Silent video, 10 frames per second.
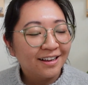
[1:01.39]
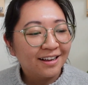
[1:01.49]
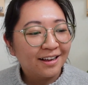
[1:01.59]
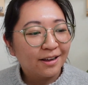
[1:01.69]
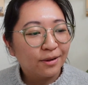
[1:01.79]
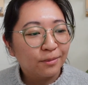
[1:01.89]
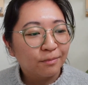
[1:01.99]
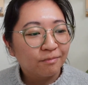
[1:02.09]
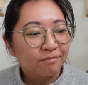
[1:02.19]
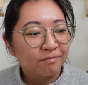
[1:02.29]

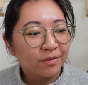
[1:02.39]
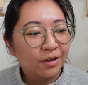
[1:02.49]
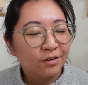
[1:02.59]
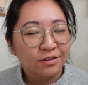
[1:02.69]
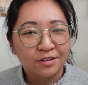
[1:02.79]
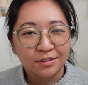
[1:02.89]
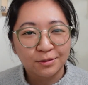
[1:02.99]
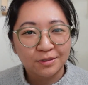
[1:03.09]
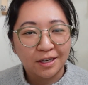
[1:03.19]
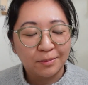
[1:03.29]
Um, I'll
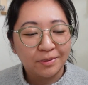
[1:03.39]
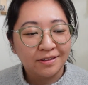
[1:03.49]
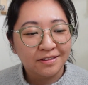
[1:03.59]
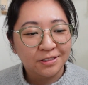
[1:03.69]
also type it in the